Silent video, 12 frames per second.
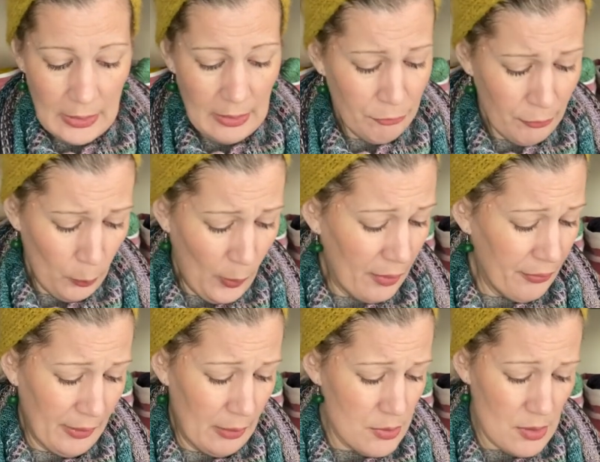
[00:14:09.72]
For a while
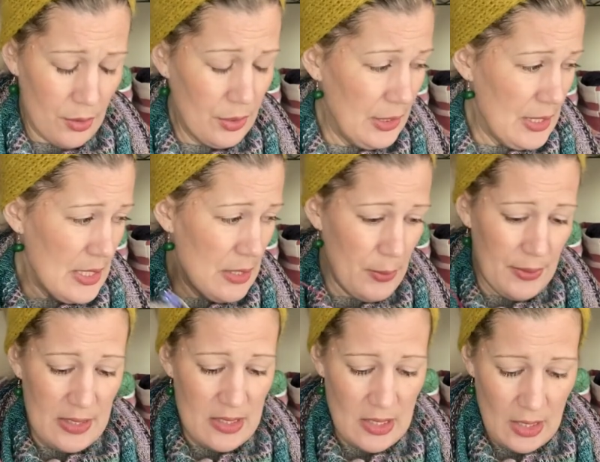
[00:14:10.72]
there, I was only knitting with
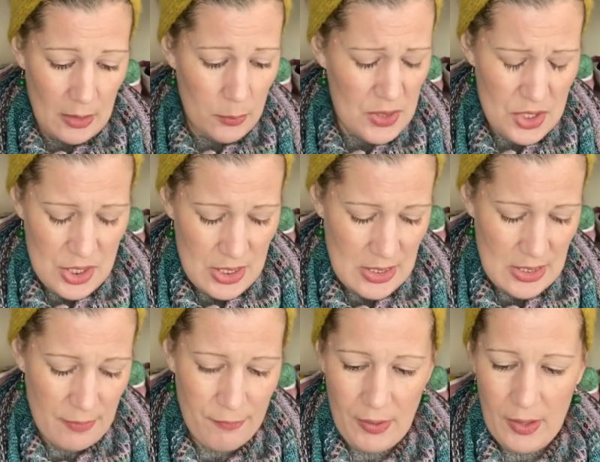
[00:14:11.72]
this yarn, which is
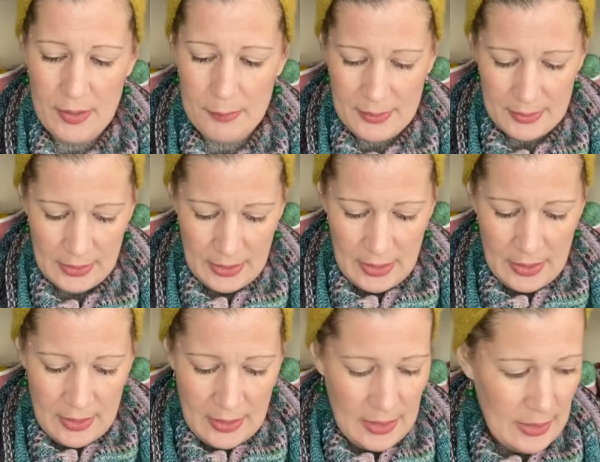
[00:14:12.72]
fine, but
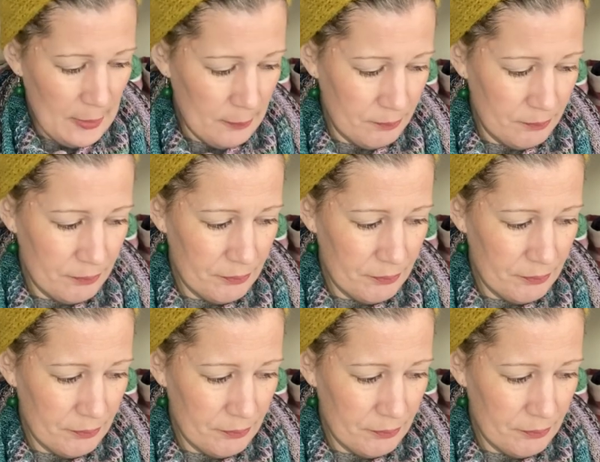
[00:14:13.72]
um,